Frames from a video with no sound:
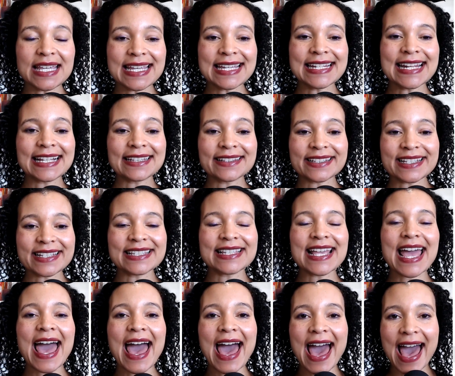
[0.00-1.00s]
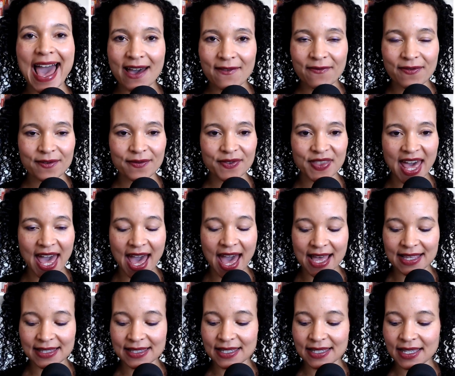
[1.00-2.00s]
at least half of
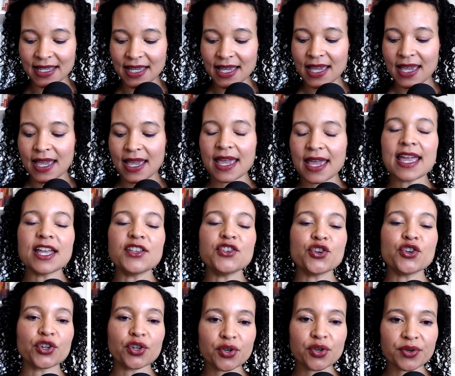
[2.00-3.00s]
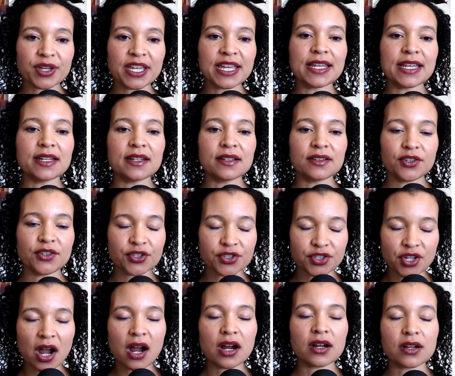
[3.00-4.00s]
that in your
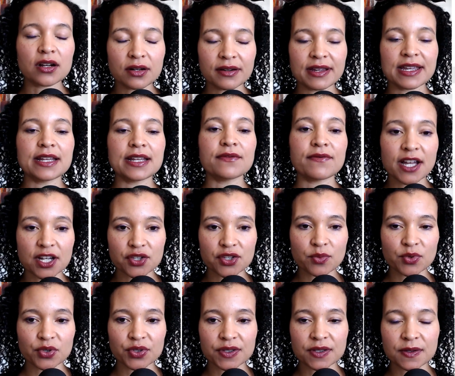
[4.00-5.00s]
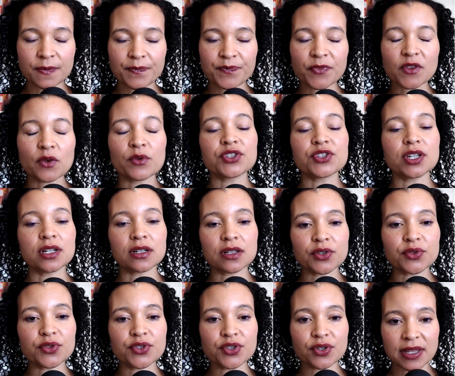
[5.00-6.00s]
dark green vegetables, which
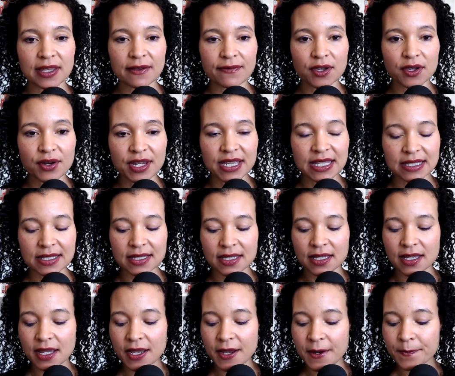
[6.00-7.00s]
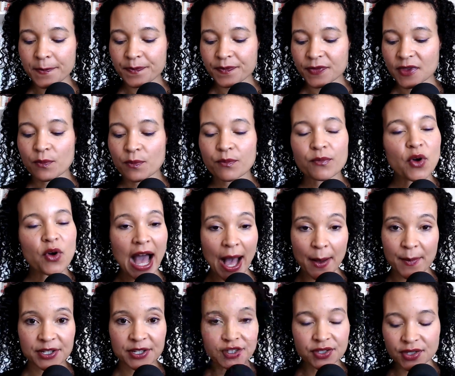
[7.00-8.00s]
include your leafy greens. How
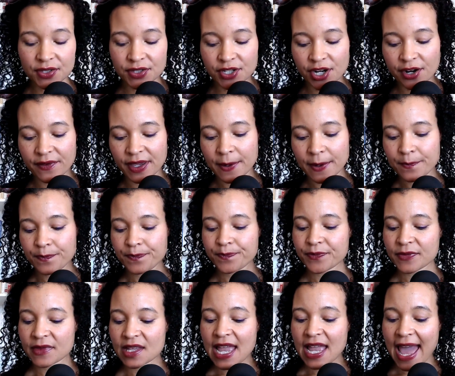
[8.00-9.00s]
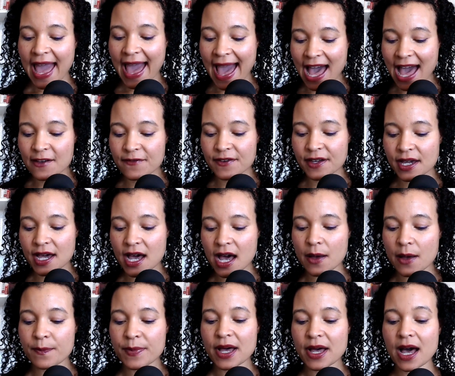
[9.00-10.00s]
much is a serving? Half a
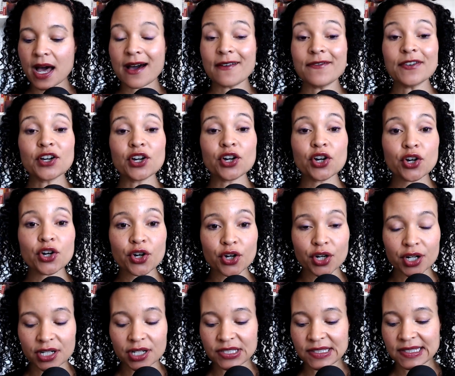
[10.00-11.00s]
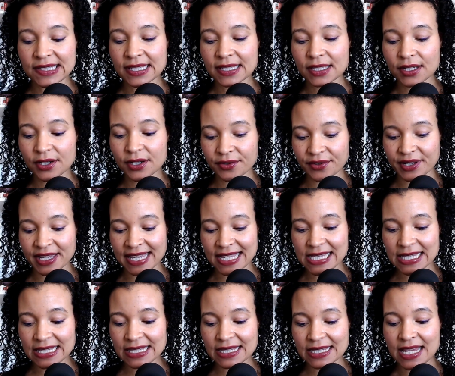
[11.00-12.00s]
cup of cooked
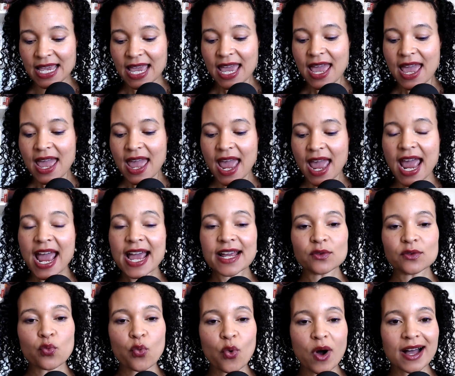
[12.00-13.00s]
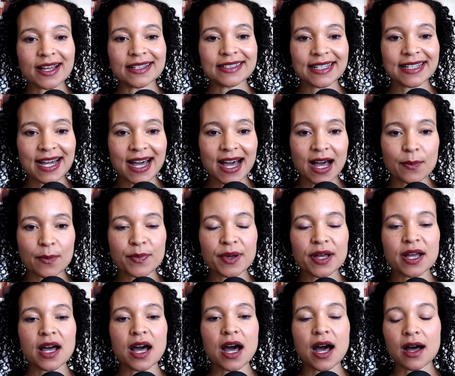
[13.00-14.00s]
greens and 1 cup
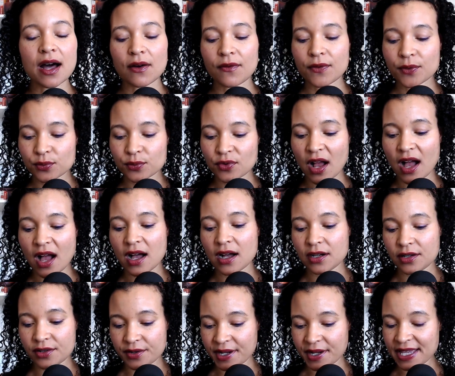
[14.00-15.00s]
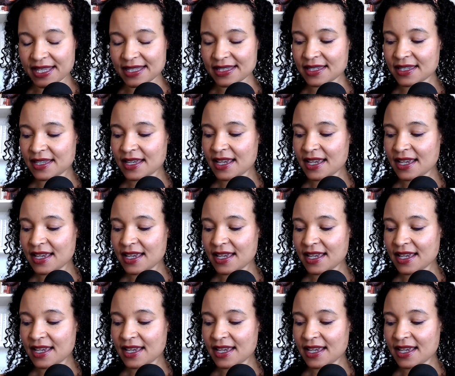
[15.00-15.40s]
of raw greens.